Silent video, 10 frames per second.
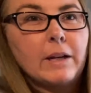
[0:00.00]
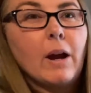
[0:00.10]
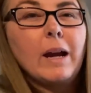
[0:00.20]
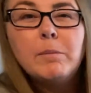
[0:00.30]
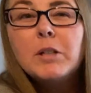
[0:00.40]

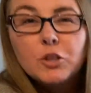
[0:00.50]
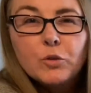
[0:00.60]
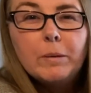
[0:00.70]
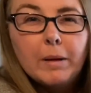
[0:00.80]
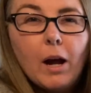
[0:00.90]
I am going to
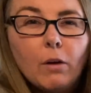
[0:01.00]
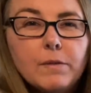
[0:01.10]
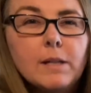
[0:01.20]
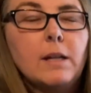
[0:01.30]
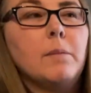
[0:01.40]
trim it off
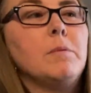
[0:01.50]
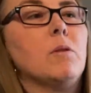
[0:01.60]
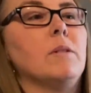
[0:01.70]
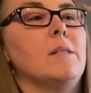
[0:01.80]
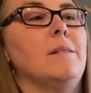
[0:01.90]
some so
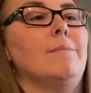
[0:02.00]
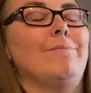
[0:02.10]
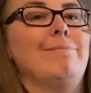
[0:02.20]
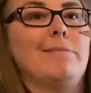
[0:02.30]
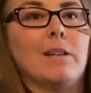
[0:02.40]
it's
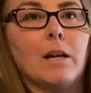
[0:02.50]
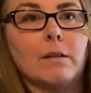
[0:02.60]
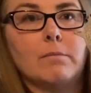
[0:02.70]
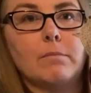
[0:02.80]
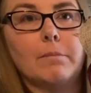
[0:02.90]
not
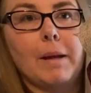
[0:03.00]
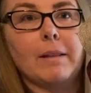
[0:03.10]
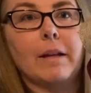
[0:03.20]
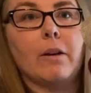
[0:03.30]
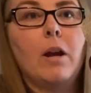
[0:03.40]
back
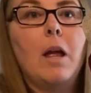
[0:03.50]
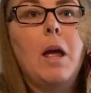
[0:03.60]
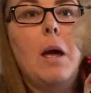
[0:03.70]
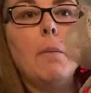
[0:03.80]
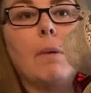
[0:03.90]
there,
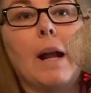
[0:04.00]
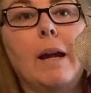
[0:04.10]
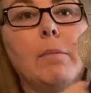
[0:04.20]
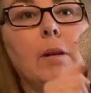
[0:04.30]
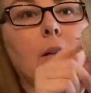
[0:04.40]
but I
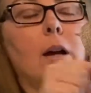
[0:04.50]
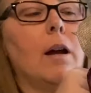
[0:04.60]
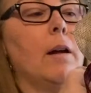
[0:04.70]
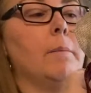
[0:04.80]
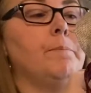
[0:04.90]
am going
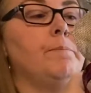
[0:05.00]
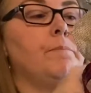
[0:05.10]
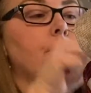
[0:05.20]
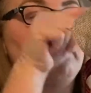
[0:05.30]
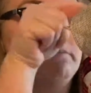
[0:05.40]
to
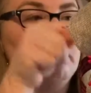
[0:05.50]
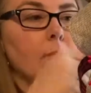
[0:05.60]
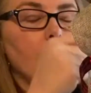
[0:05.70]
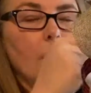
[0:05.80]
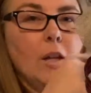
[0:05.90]

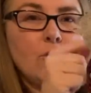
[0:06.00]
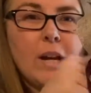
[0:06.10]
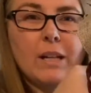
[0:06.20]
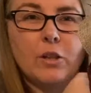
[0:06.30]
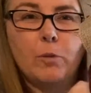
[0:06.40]
try
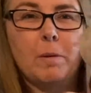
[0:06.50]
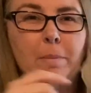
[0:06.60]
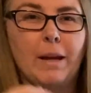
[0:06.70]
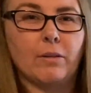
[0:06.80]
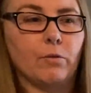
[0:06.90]
to loop it
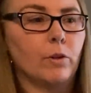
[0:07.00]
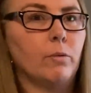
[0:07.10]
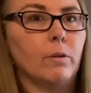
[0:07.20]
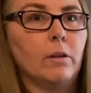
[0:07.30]
back through,